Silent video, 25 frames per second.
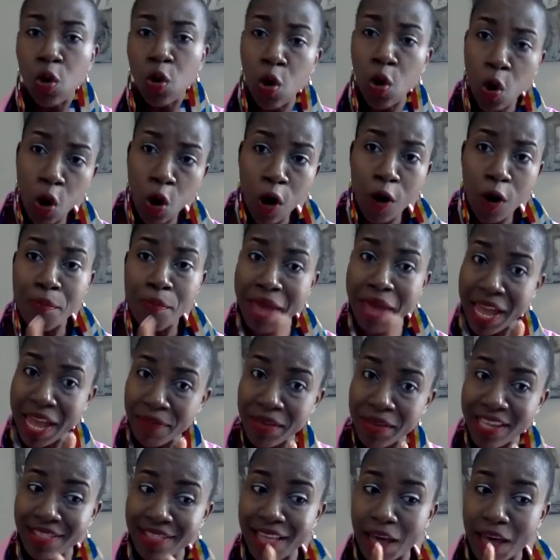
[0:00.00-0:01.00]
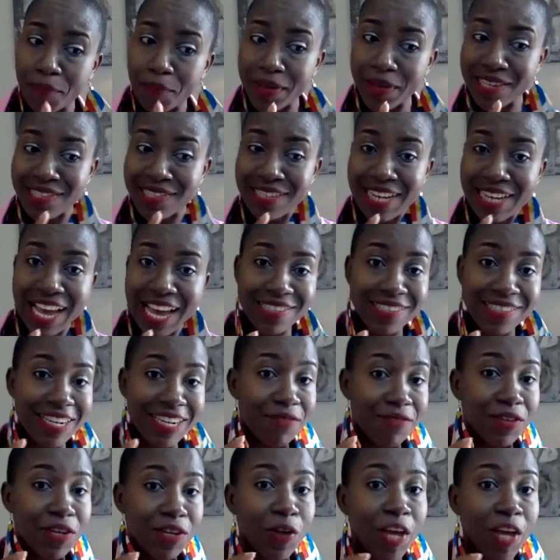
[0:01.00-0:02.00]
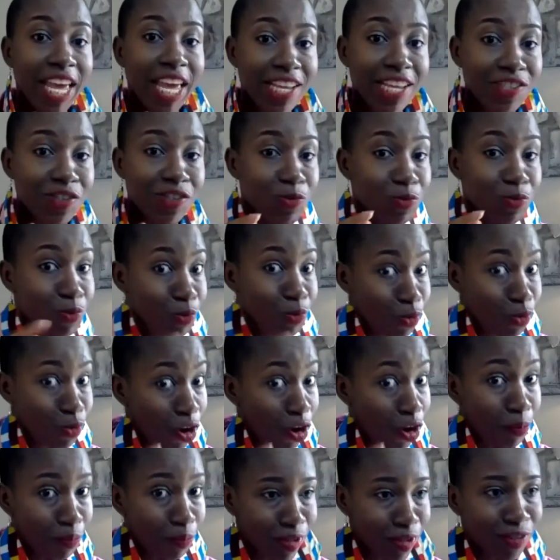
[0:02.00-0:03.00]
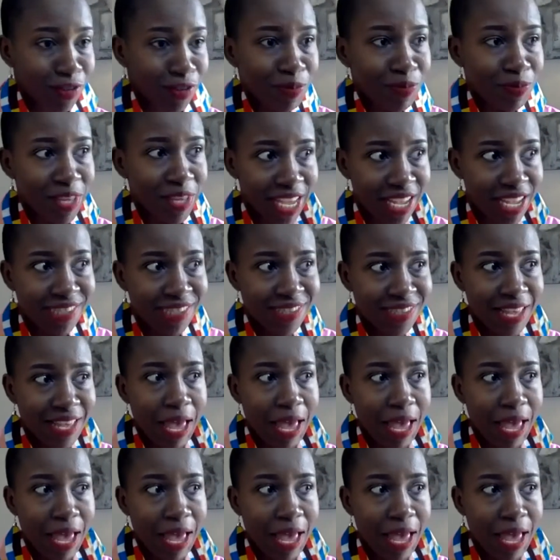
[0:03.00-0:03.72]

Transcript: Or maybe that person hasn't even hit rock bottom yet.